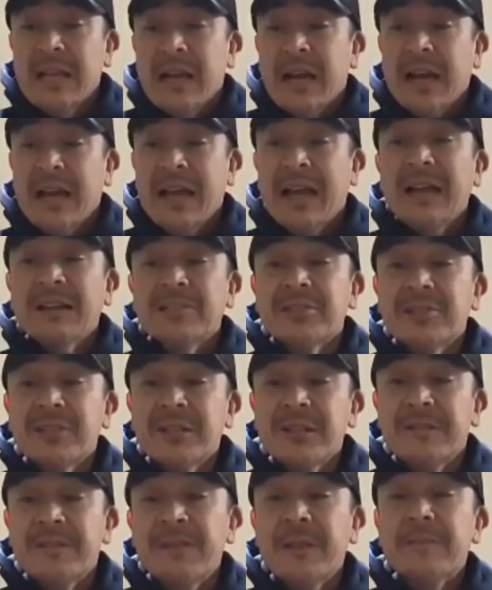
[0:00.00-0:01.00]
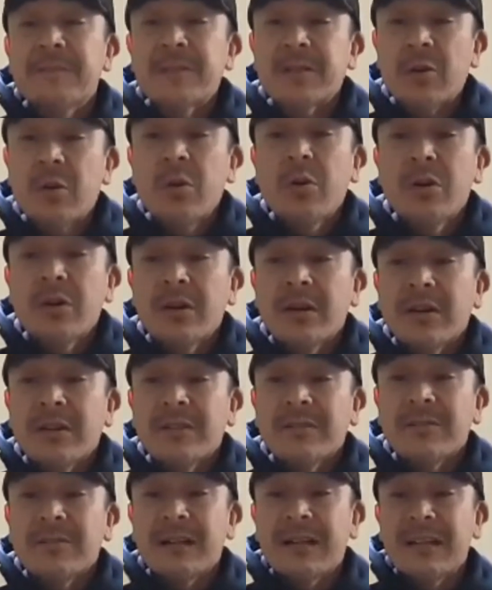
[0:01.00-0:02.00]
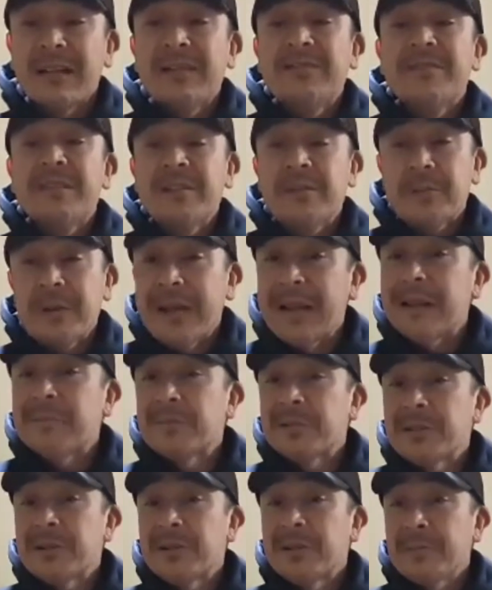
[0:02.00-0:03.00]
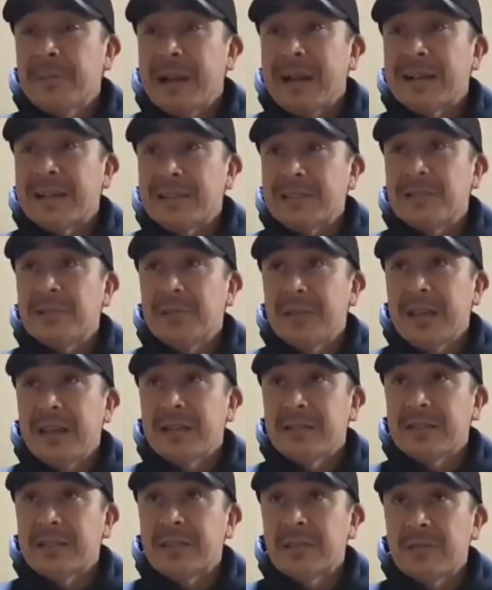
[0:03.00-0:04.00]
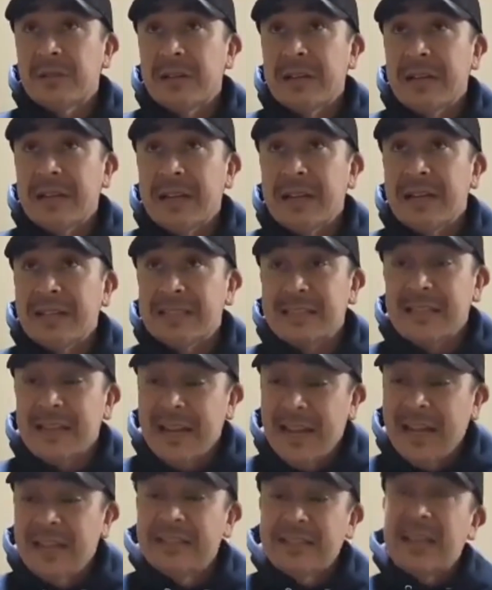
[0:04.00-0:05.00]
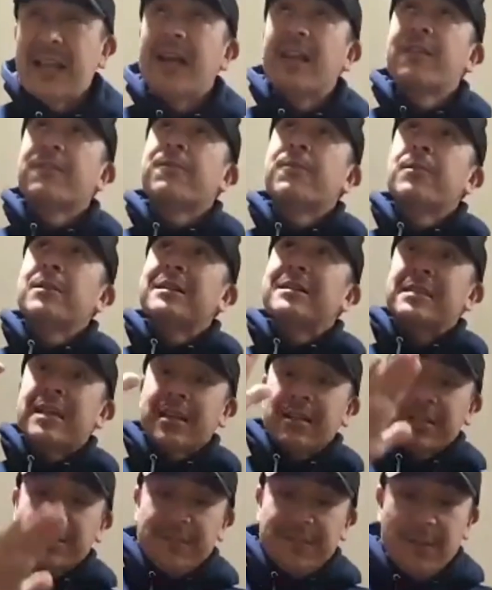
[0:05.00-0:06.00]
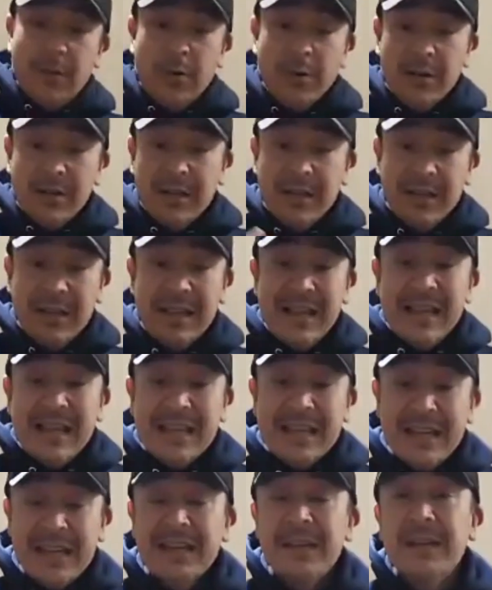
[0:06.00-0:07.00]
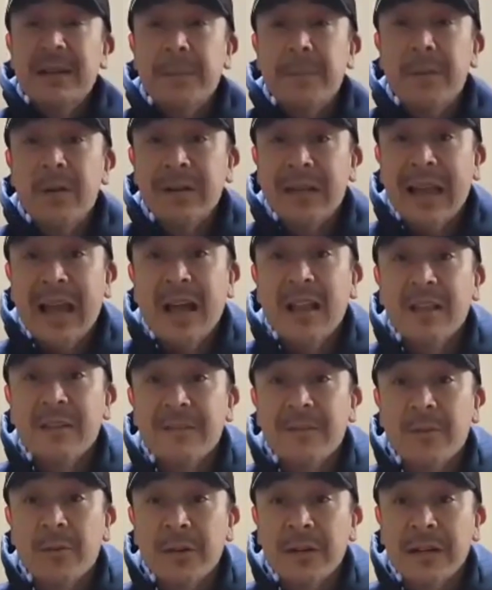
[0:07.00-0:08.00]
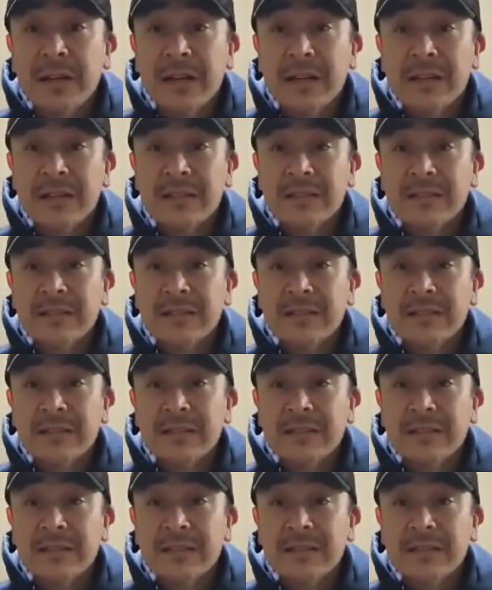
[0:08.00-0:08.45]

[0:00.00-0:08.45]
I actually flipped a quarter when I lived in New Hampshire back in 2003. And I said, heads California, tails Florida. It ended up on California.